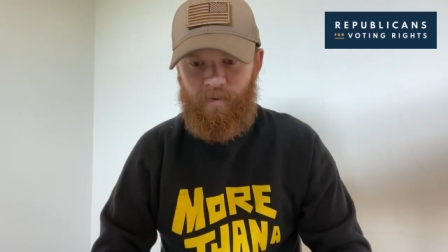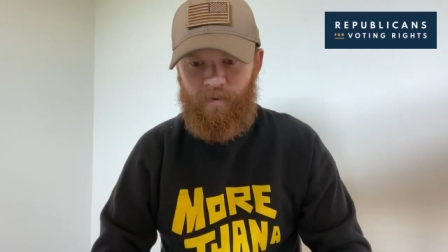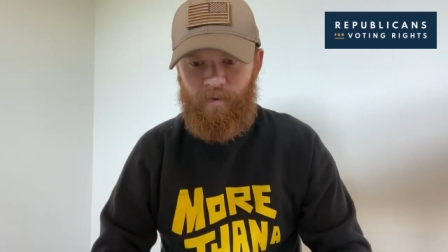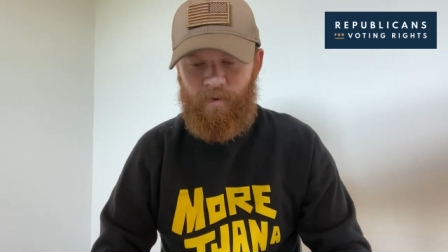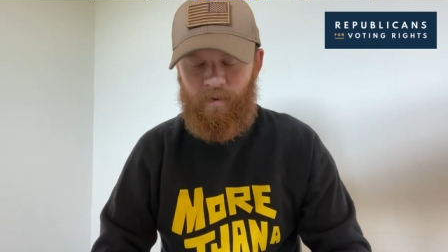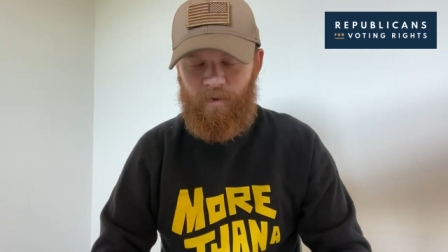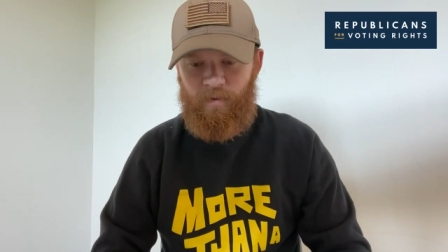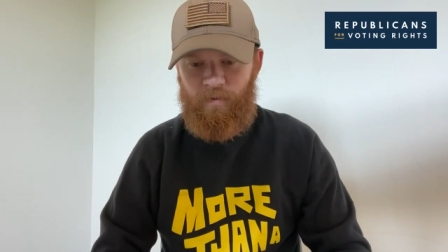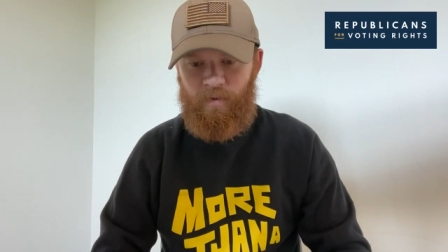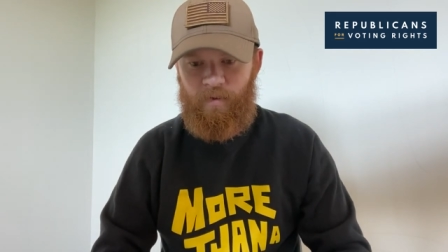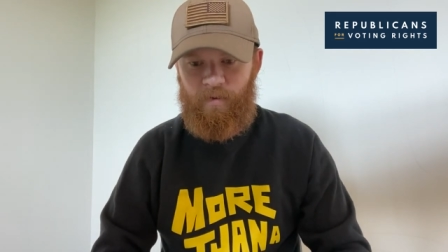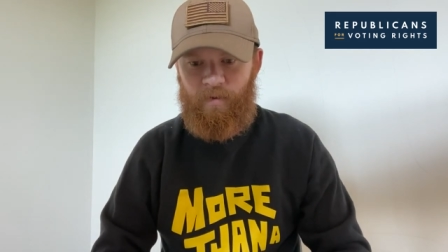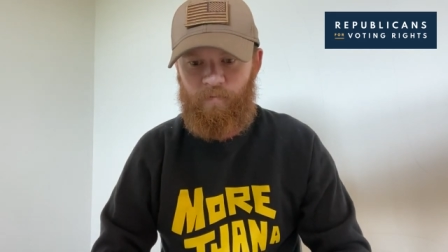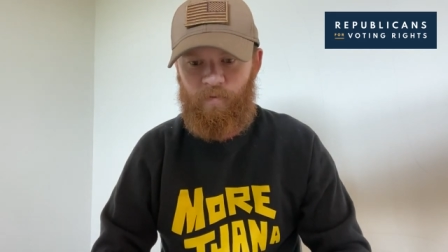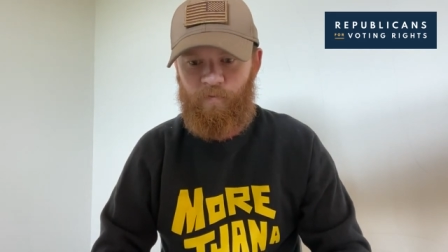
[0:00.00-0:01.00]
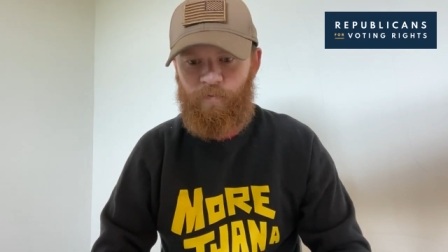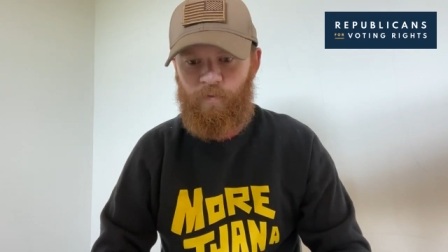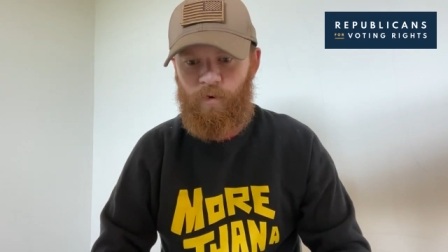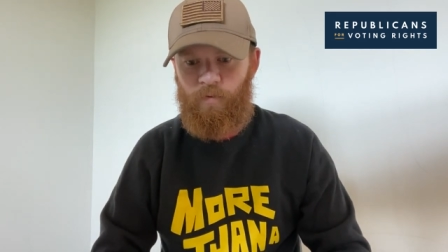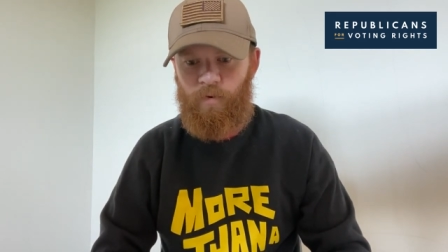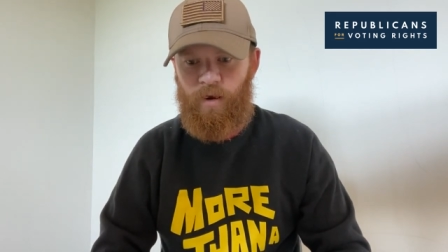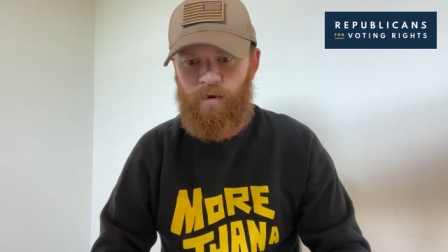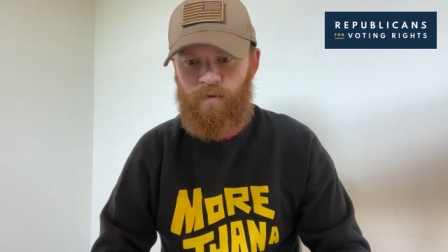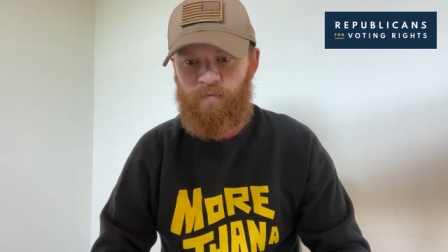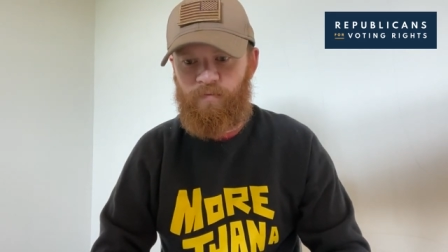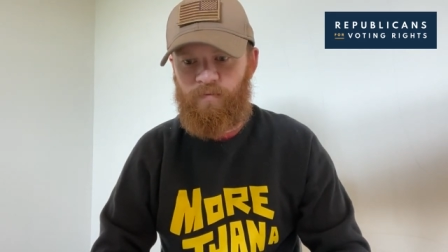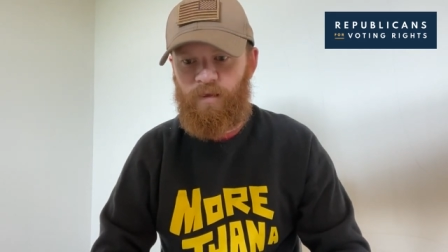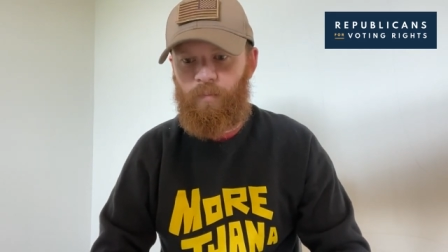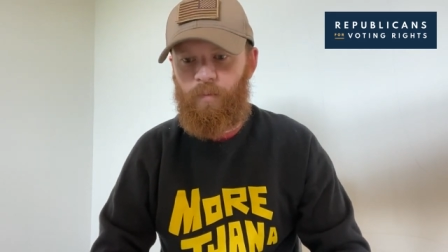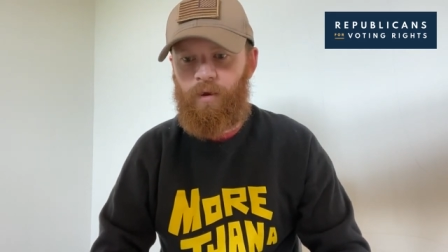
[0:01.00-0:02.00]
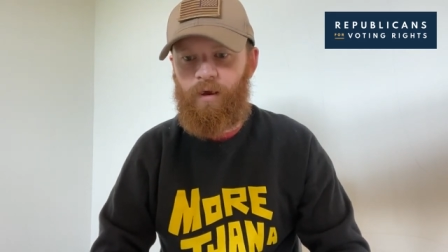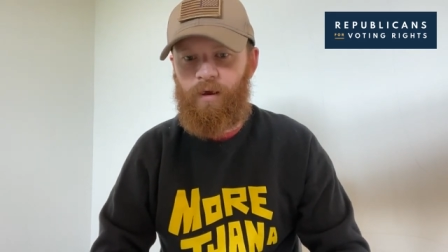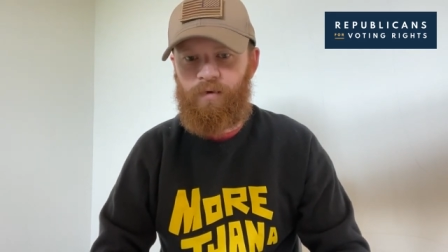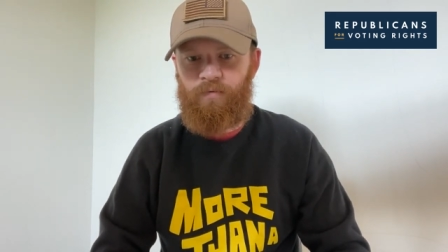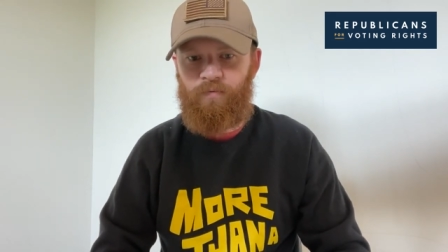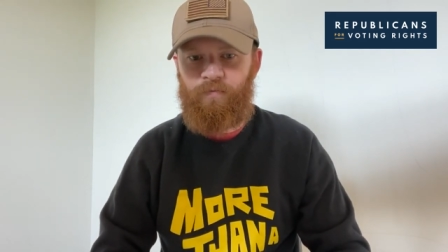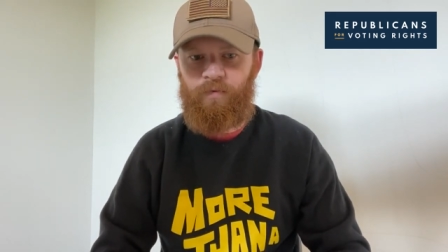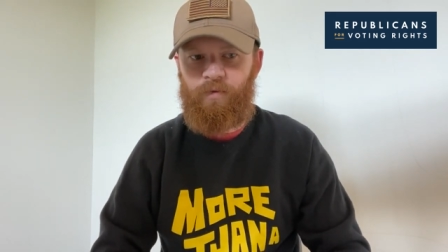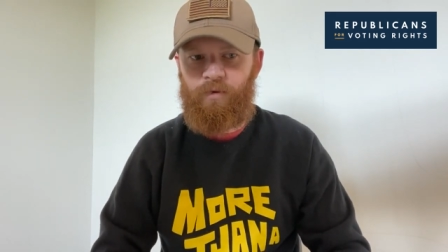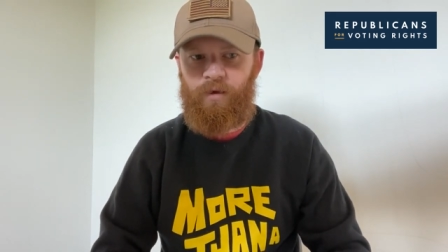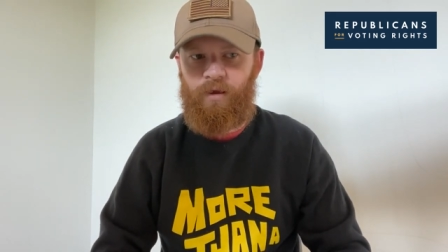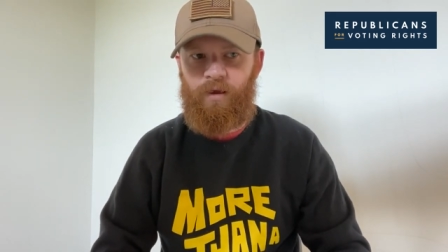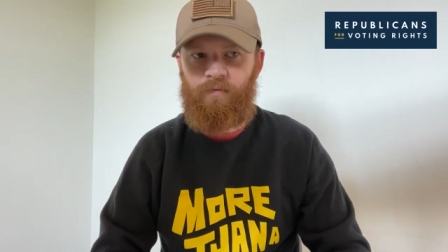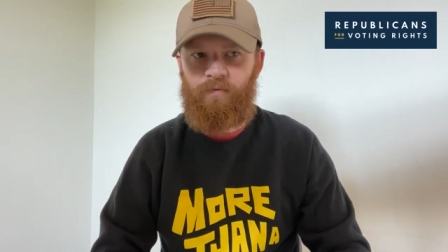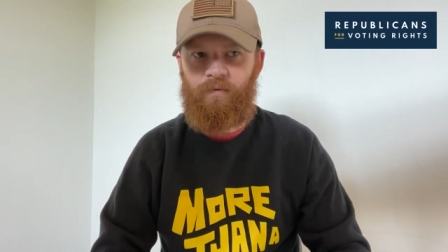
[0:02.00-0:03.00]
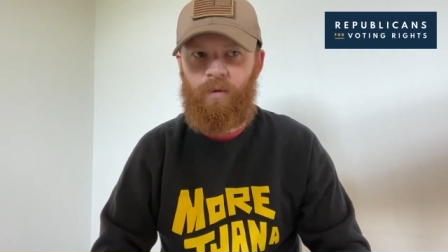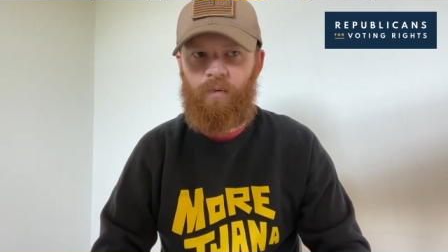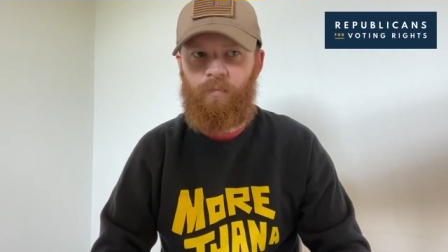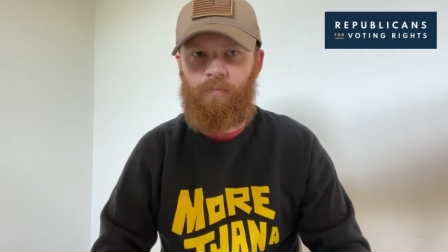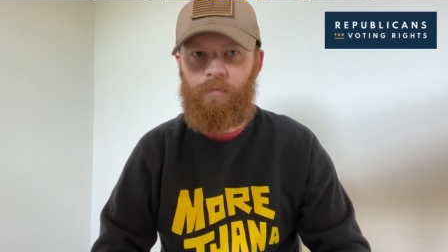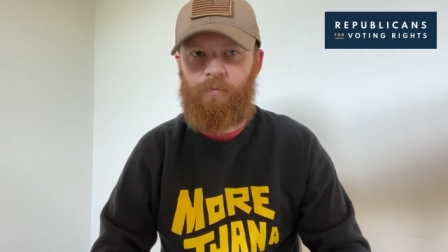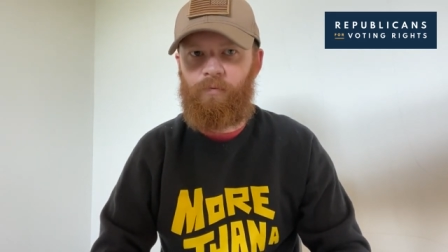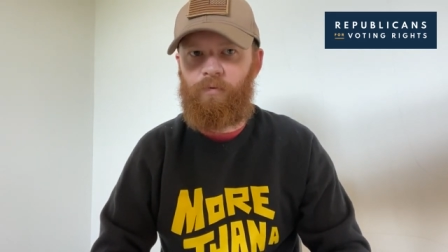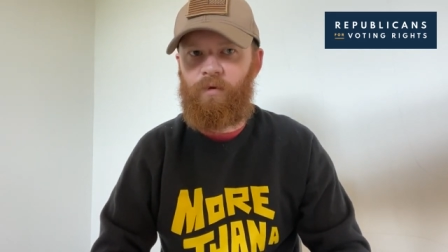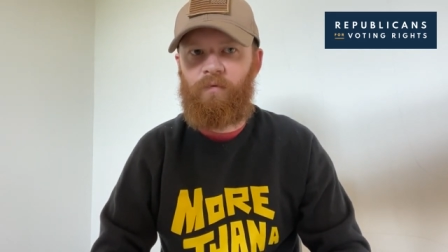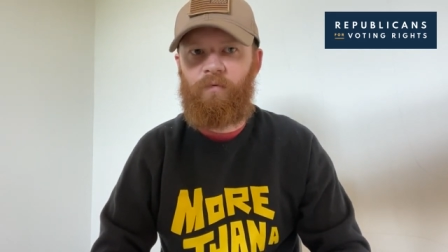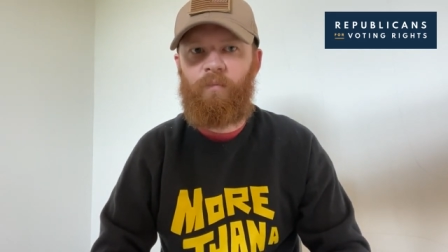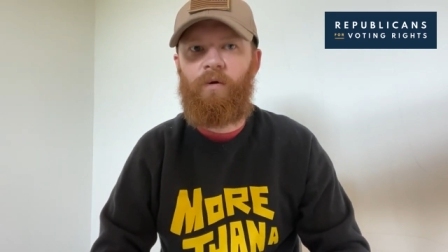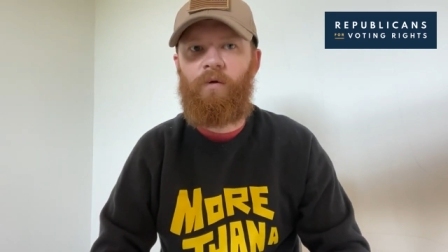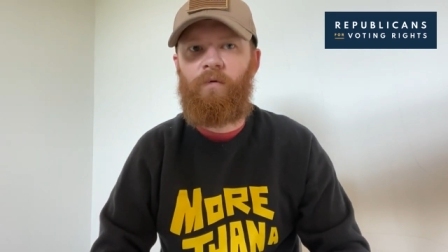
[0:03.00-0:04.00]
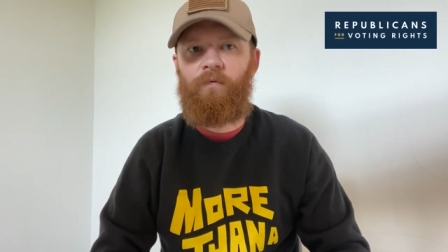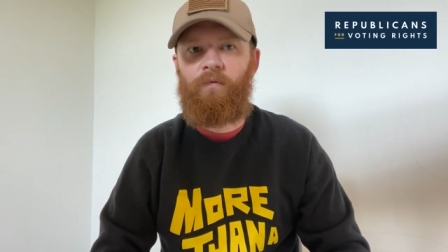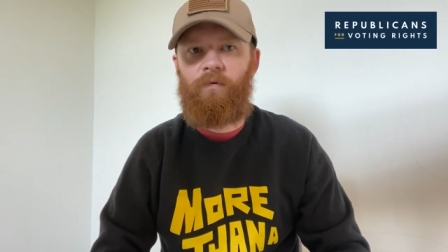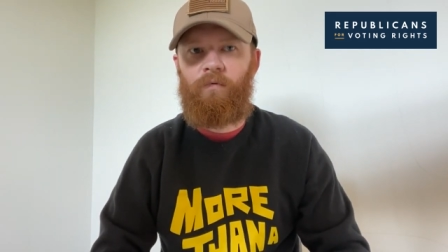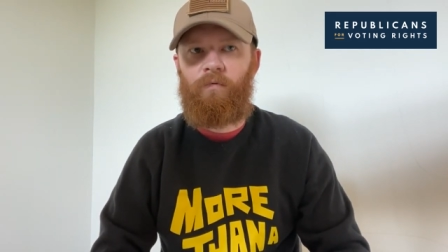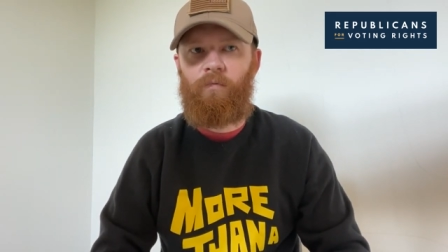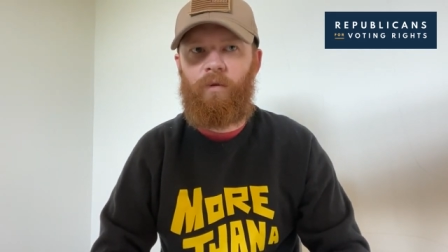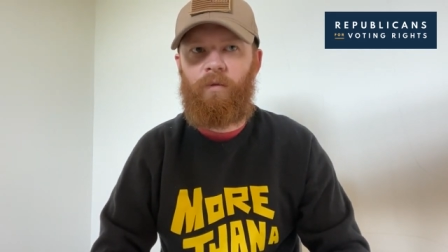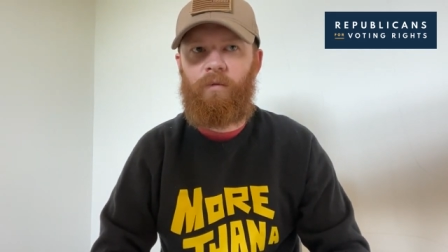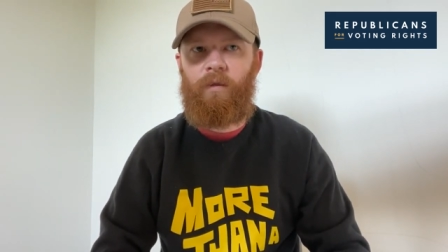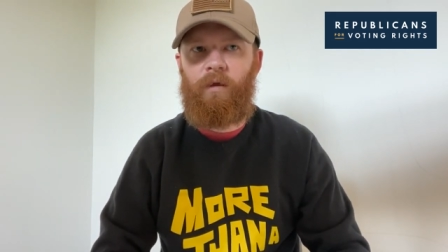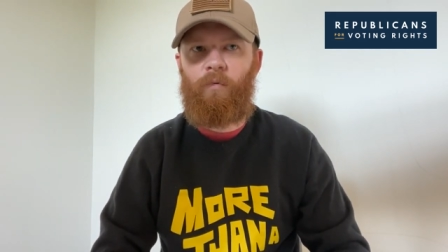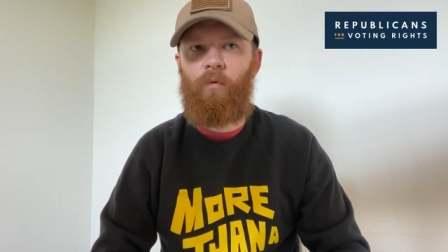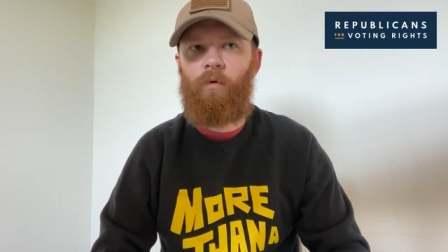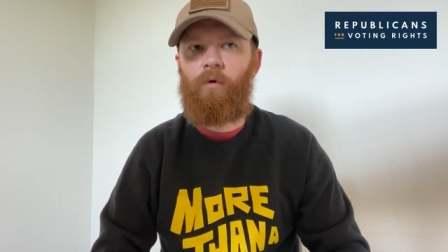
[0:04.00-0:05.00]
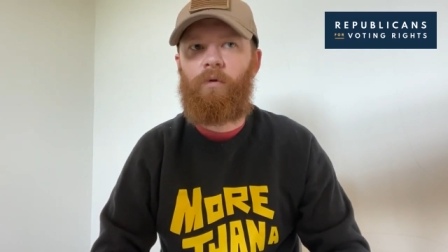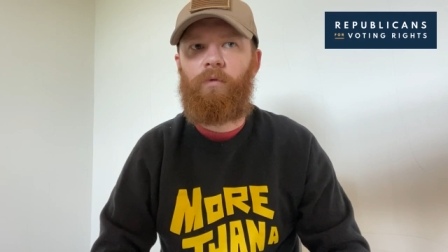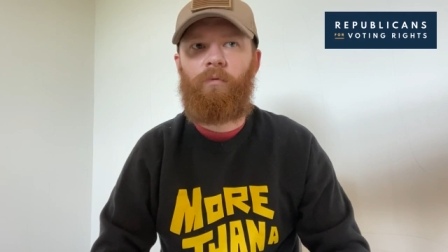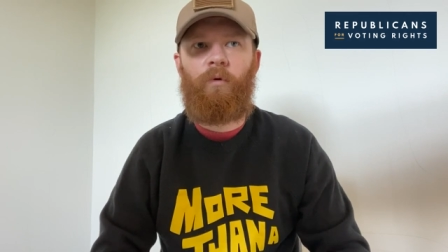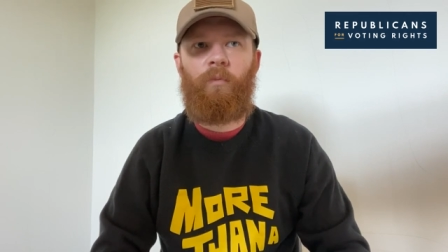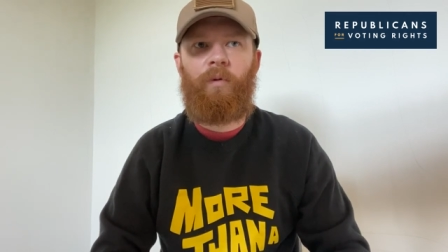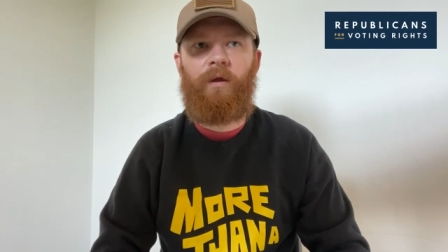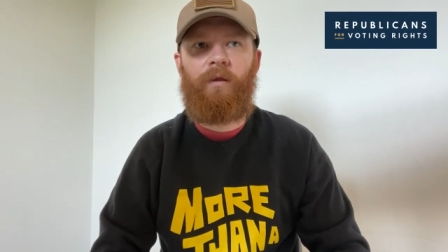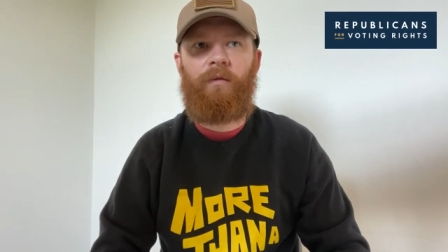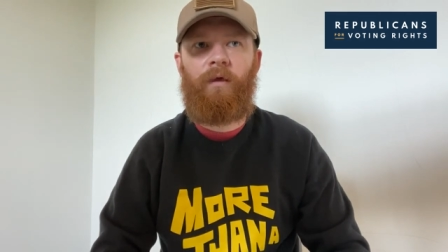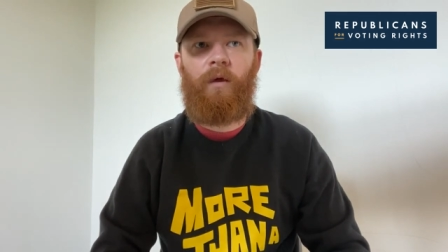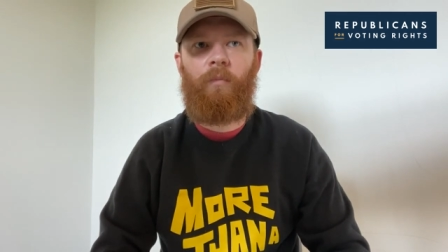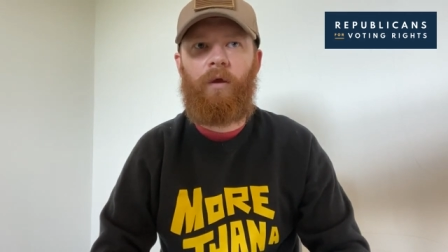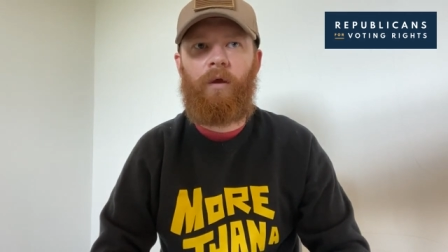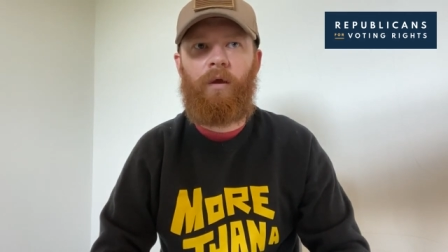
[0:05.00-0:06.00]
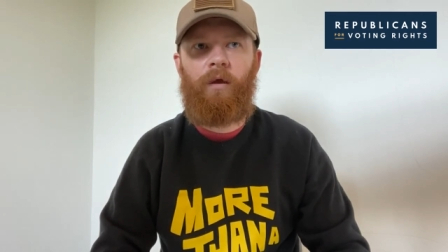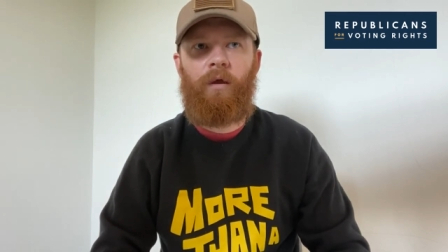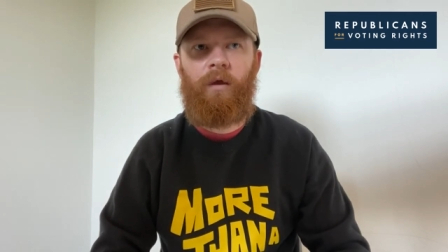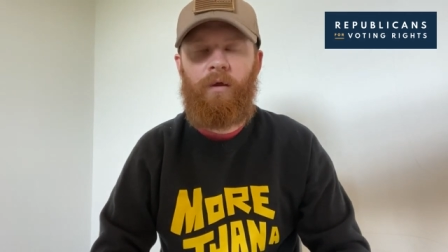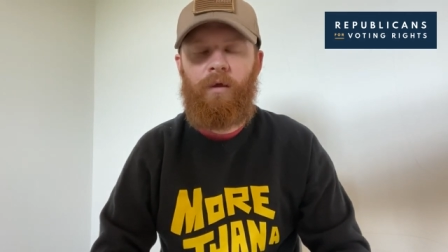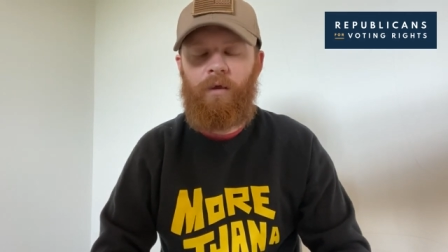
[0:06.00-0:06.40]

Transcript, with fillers: uh, the far right has demonized and villainized them through conspiracies when they worked through a pandemic